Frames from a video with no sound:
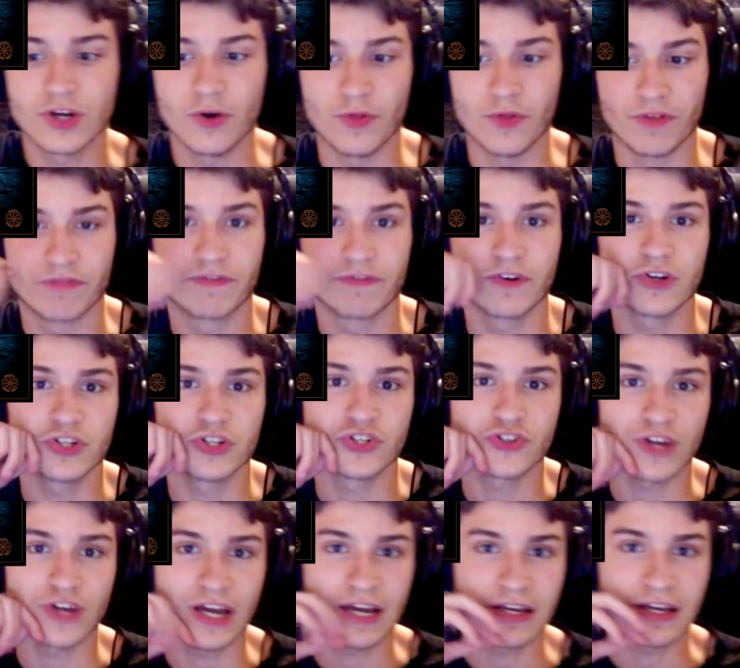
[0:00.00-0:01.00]
the first
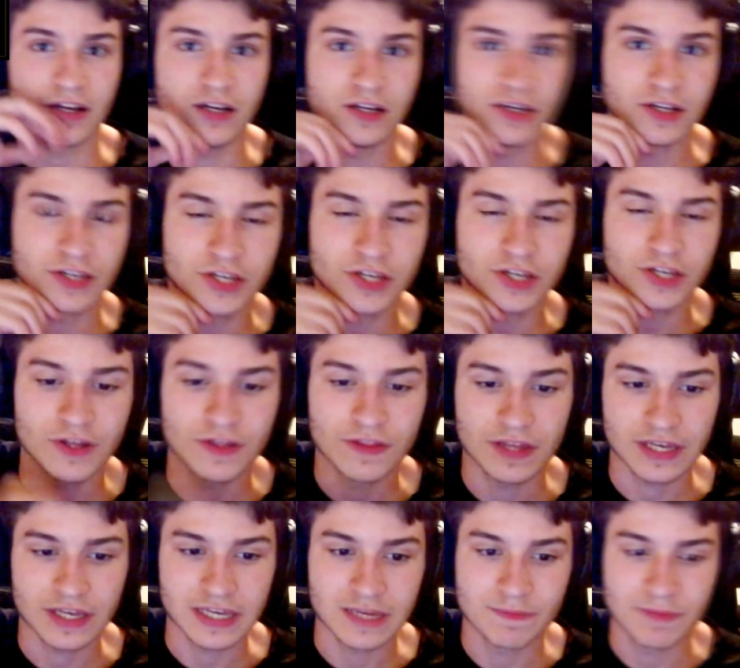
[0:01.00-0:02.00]
track here in
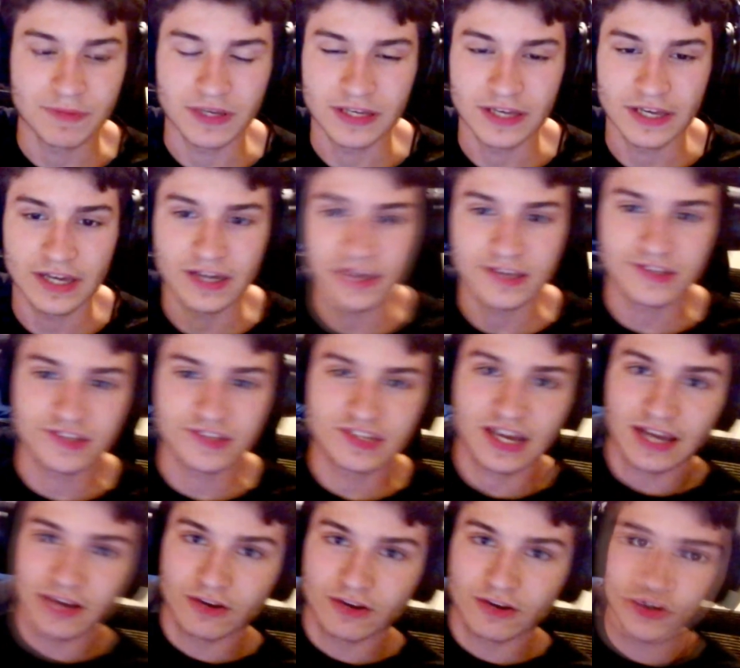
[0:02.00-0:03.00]
the EP is the
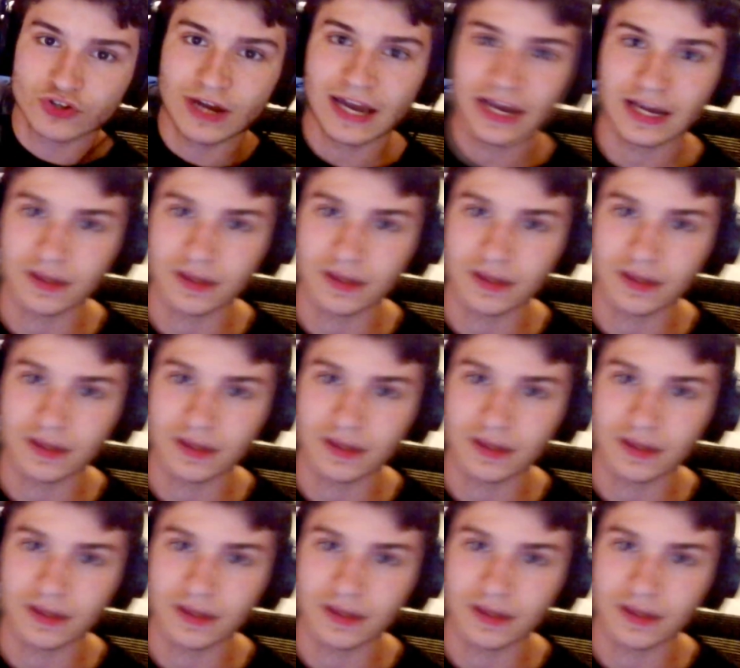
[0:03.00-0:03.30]
title track,